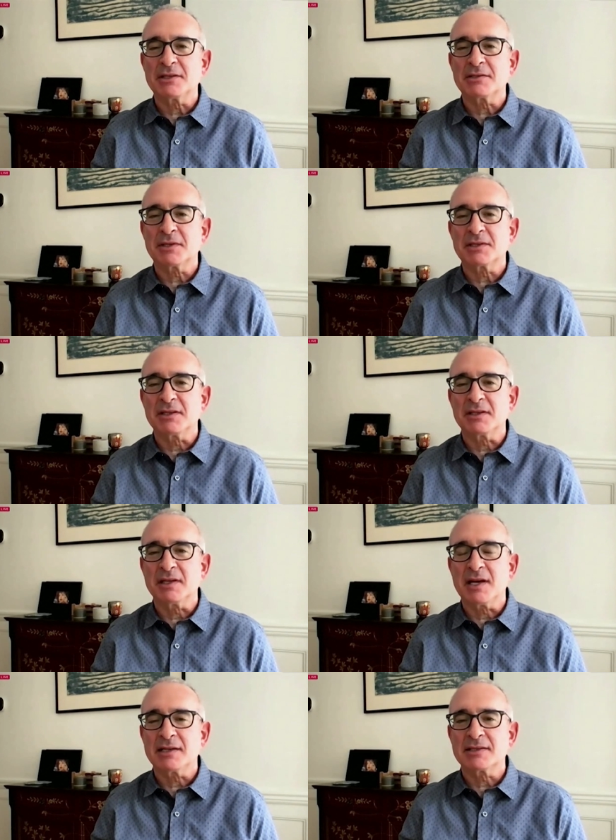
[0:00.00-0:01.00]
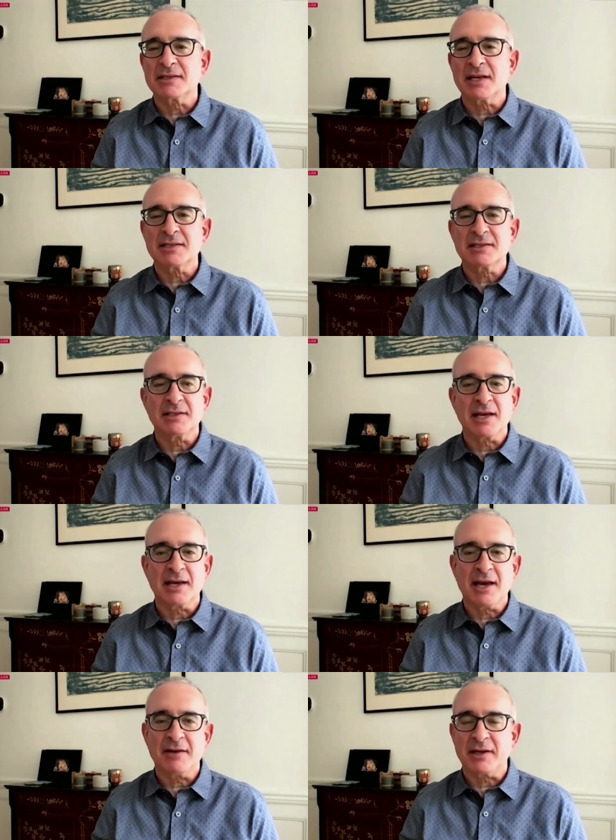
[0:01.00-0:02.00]
districts in the United States
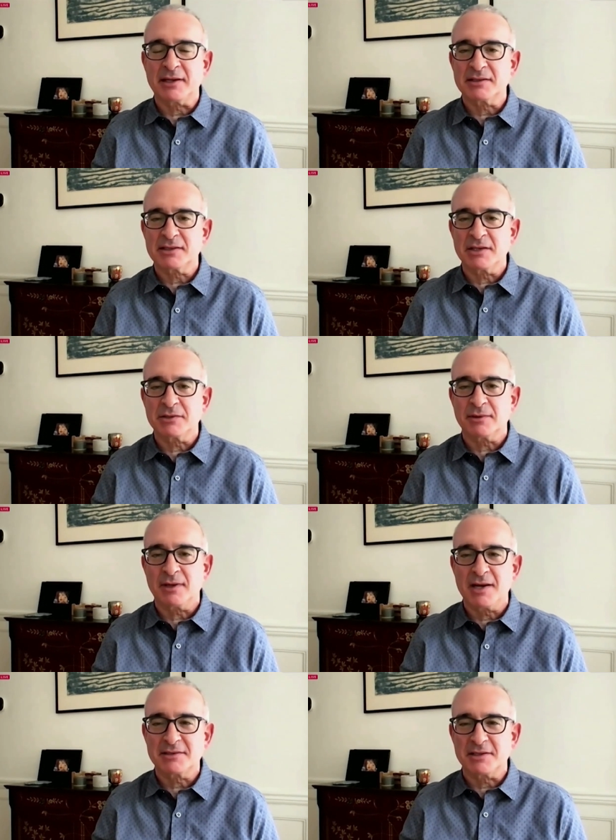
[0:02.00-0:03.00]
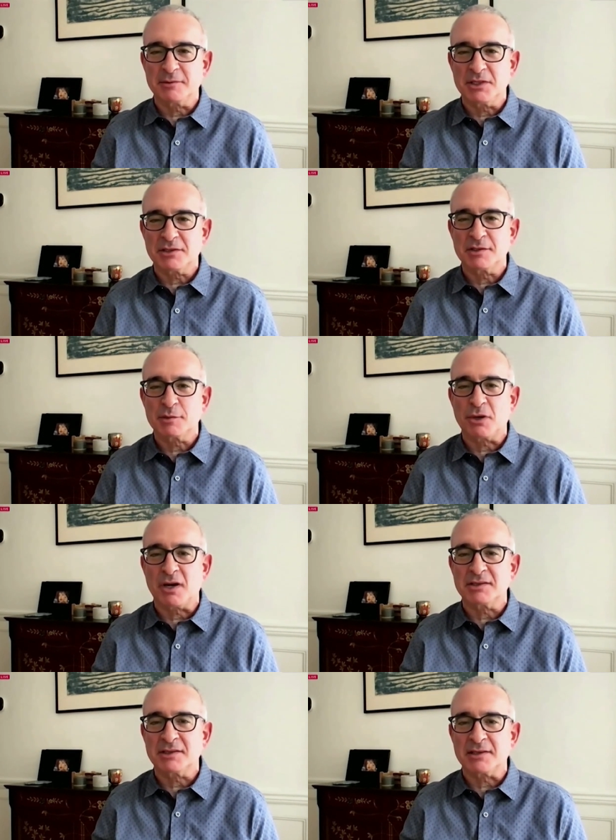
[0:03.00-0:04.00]
today have a centralized admissions
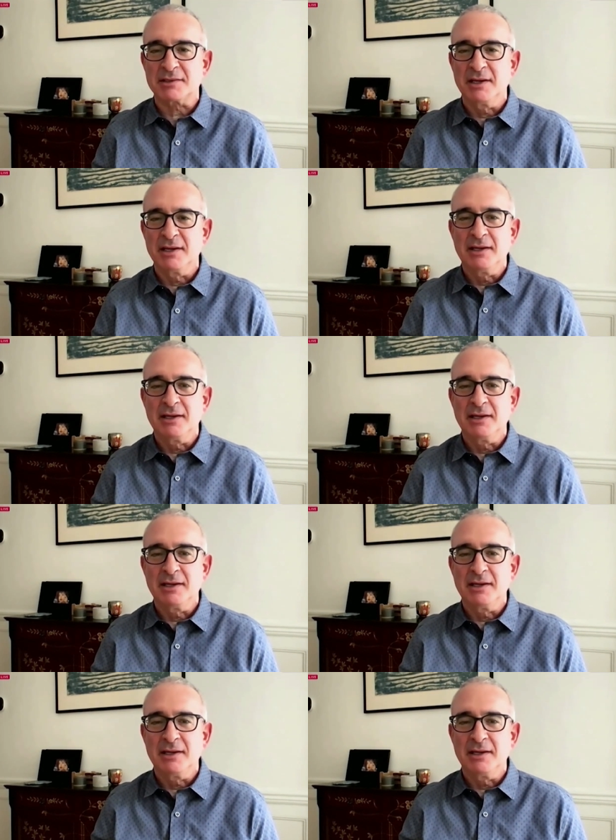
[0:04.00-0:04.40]
process.